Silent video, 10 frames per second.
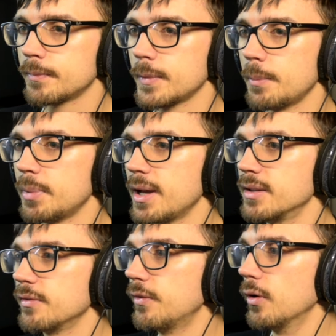that
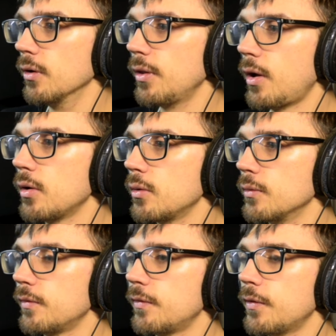plays for the
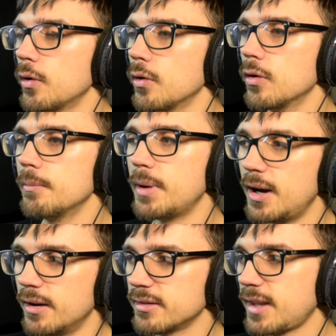whole
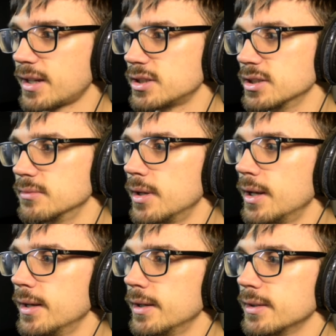4-bar section.
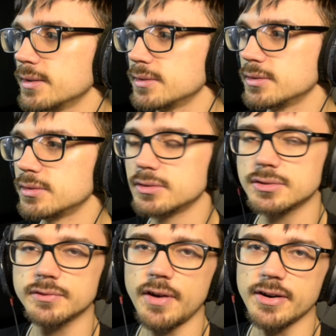
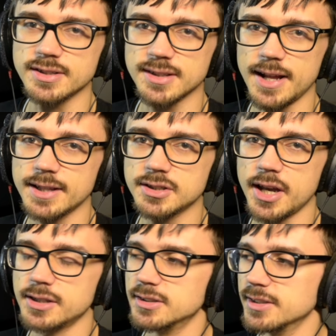Very slightly
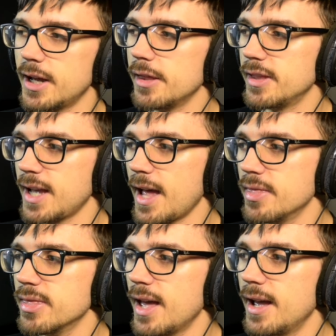changes at the
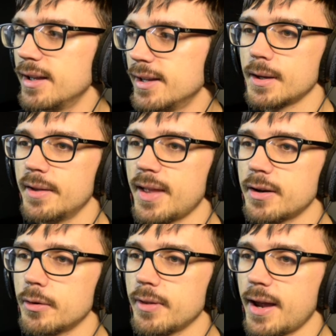end there. And that
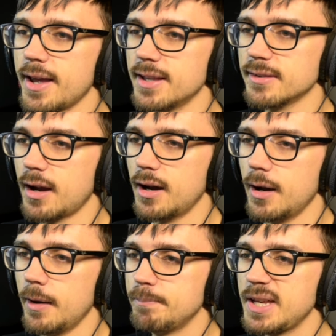note there is
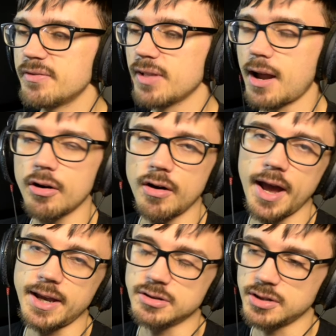our B flat or
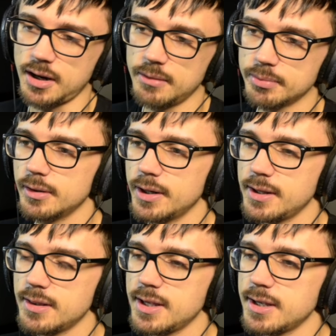A sharp.
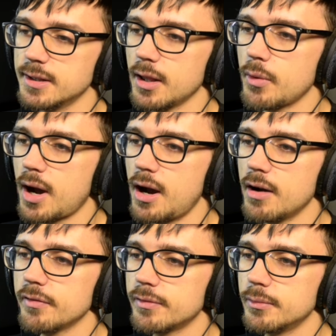In the lower
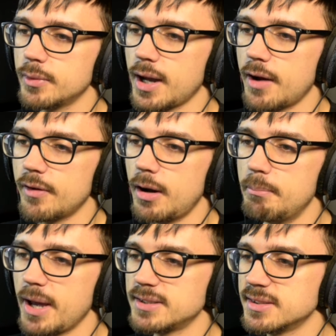half, we have our
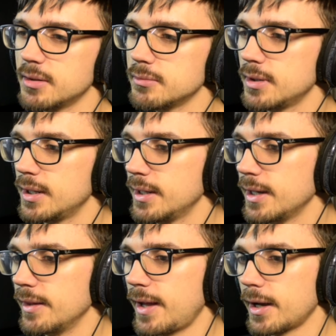bass note,
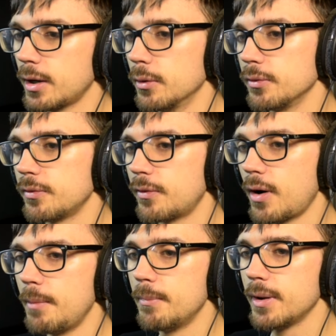and that goes
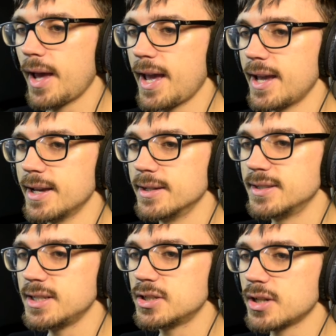from a
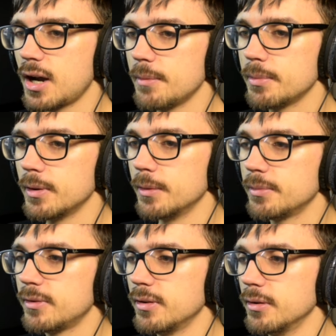D sharp
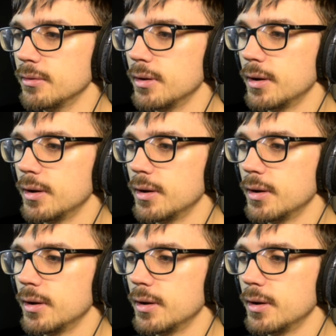up to